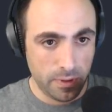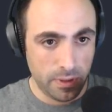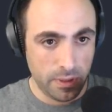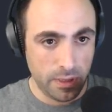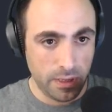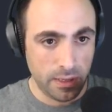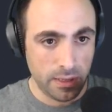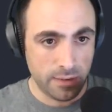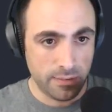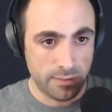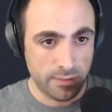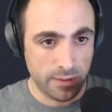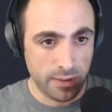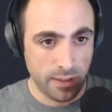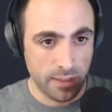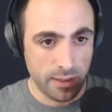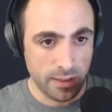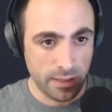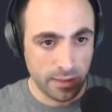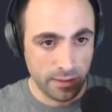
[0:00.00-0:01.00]
and say
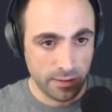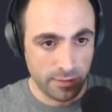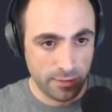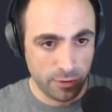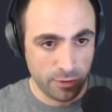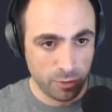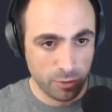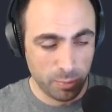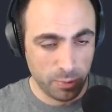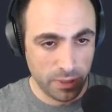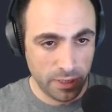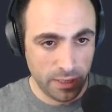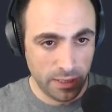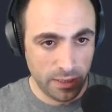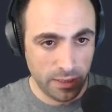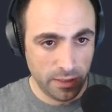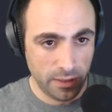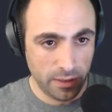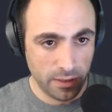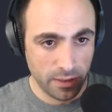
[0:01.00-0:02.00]
that it
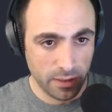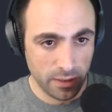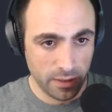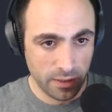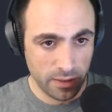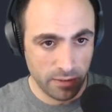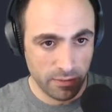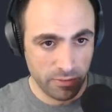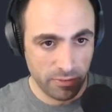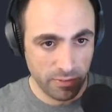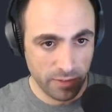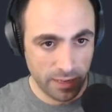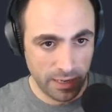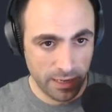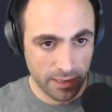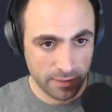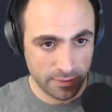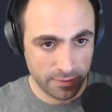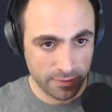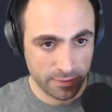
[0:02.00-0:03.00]
display
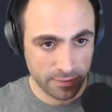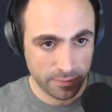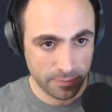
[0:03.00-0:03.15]
flex,